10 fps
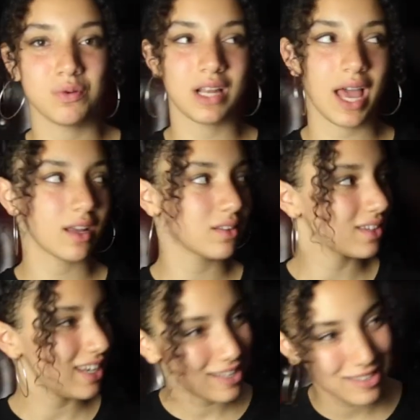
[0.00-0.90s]
We were like,
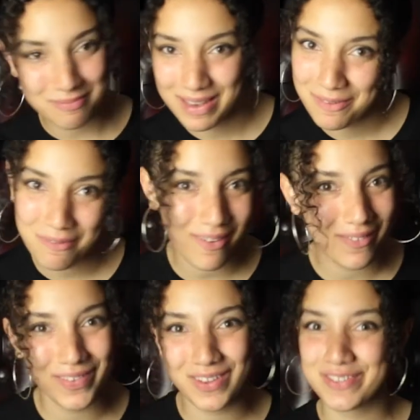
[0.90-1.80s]
"Excuse me,
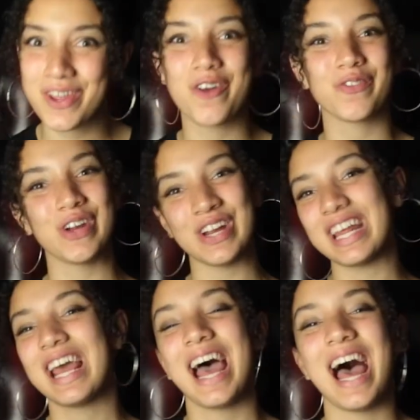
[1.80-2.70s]
what? They're so rude."